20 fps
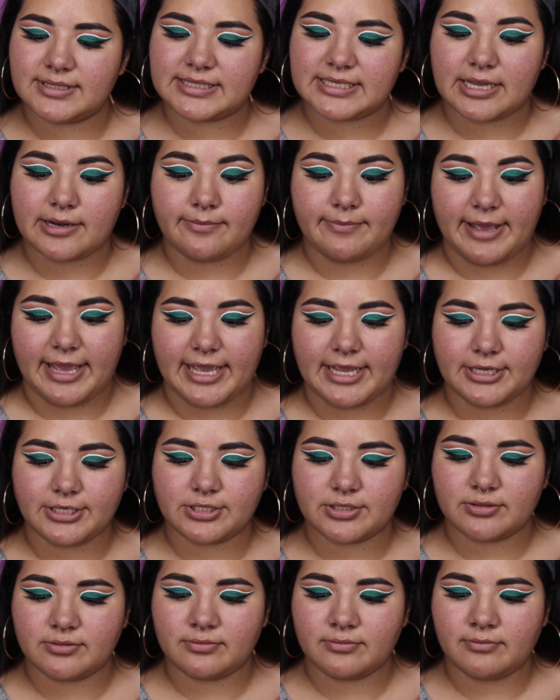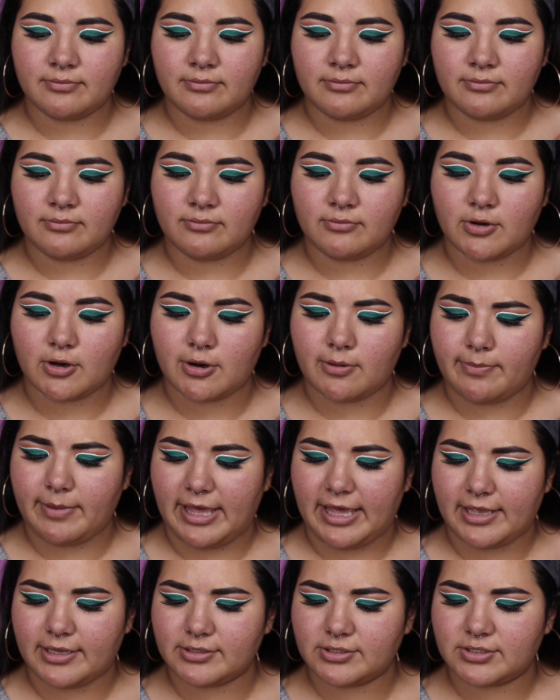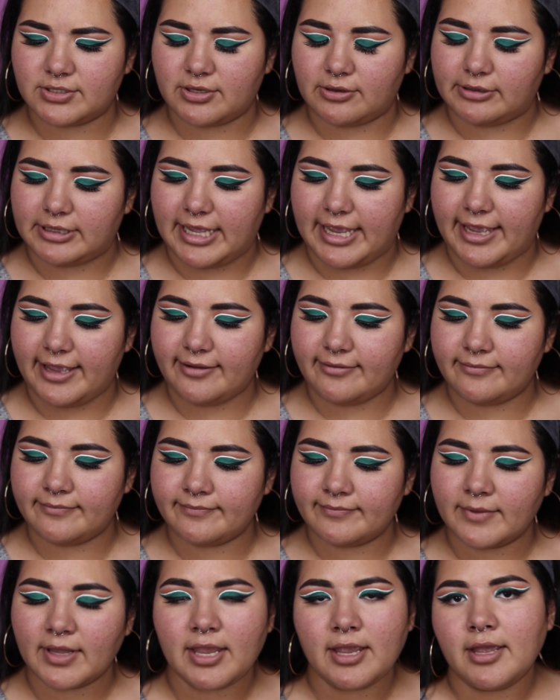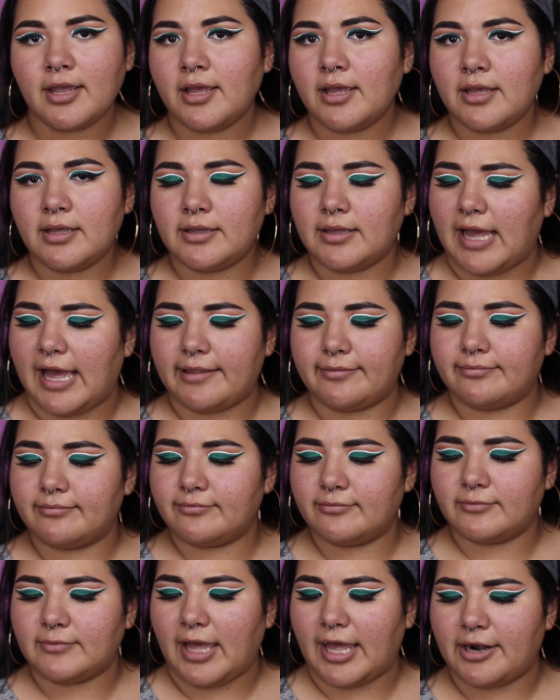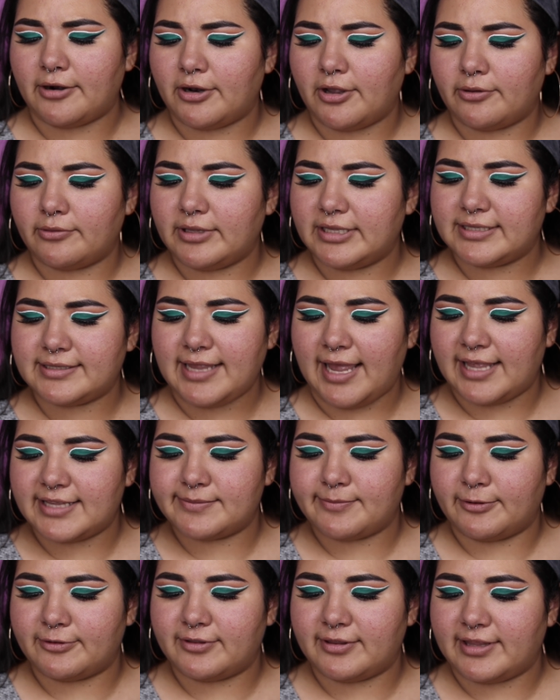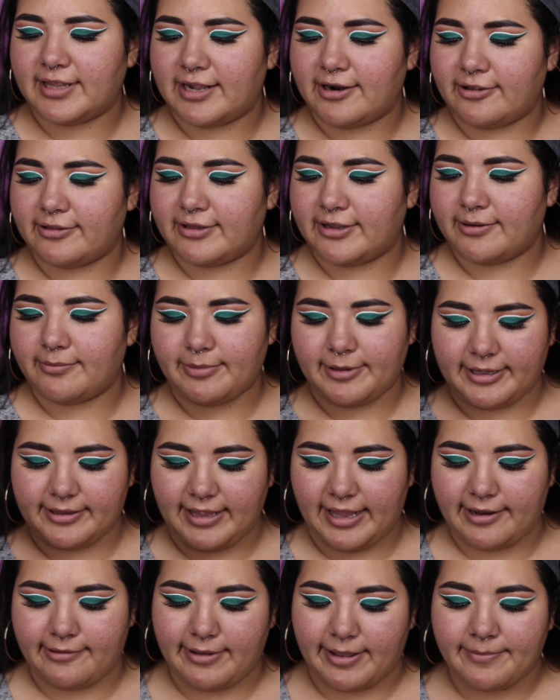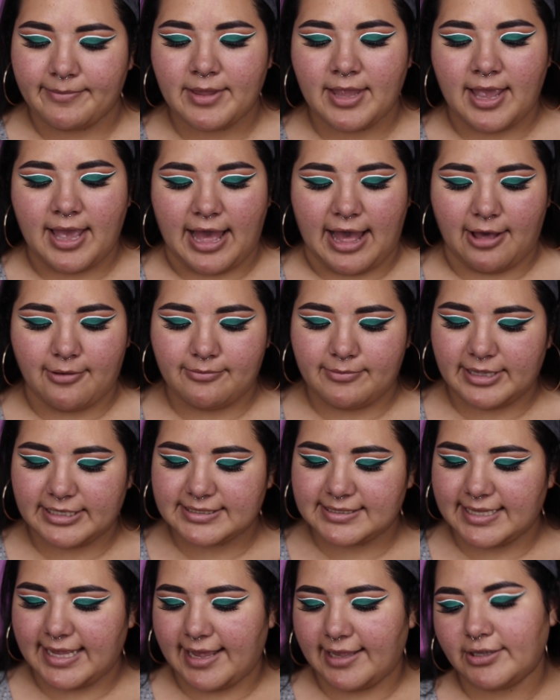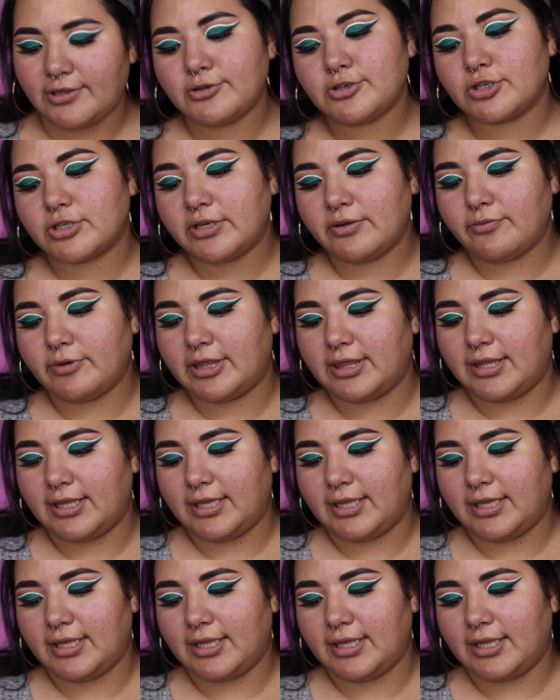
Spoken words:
Sun Beige. Or Beige Soleil. I don't know. It has both of that on there. But anyway, I'll mix that usually with